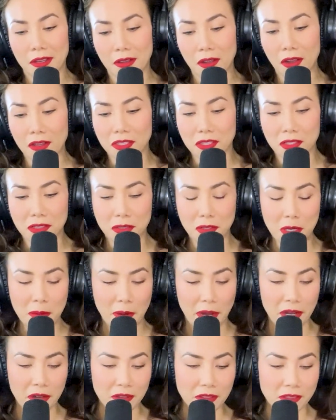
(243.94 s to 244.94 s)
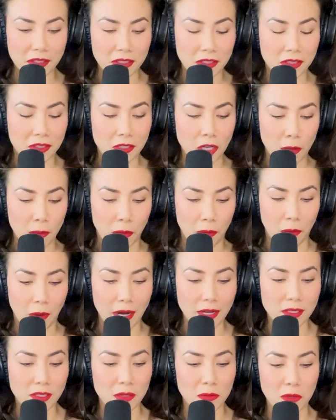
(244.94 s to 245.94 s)
gosh, am I going to jump
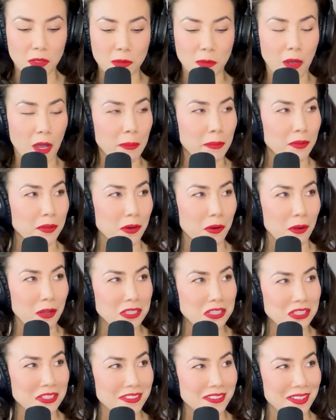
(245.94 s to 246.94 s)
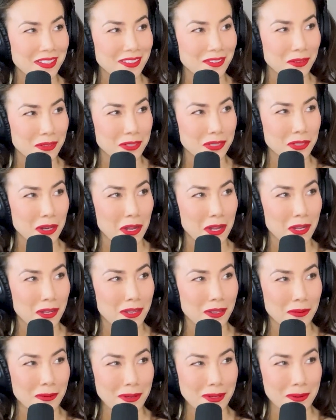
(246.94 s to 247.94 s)
right to the most popular question then? Or should I
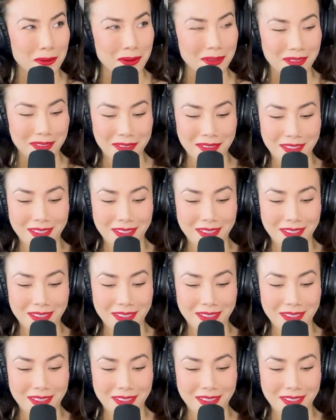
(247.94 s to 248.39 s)
go in order?